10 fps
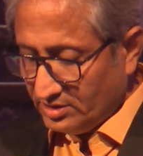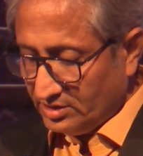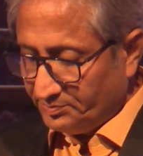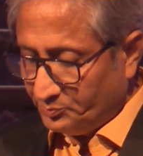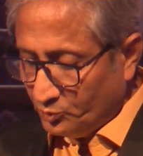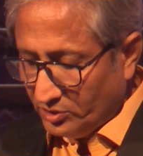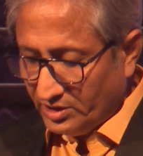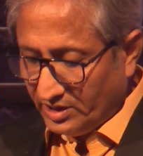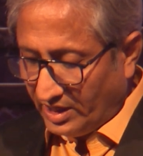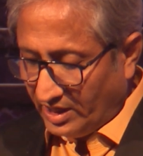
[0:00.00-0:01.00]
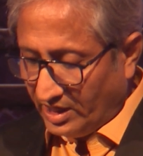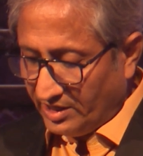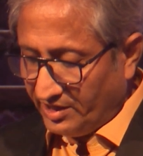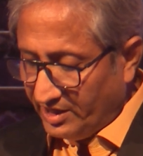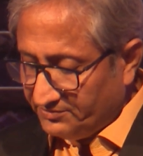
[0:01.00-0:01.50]
The poor are
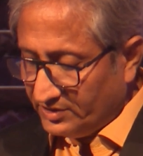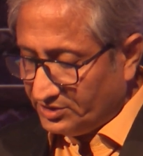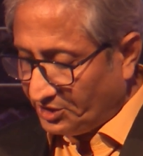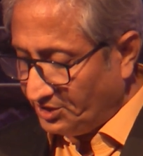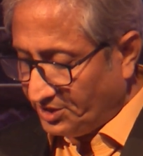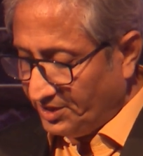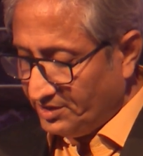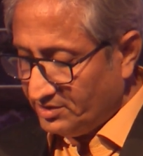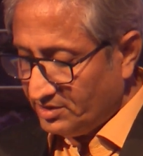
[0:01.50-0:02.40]
never treated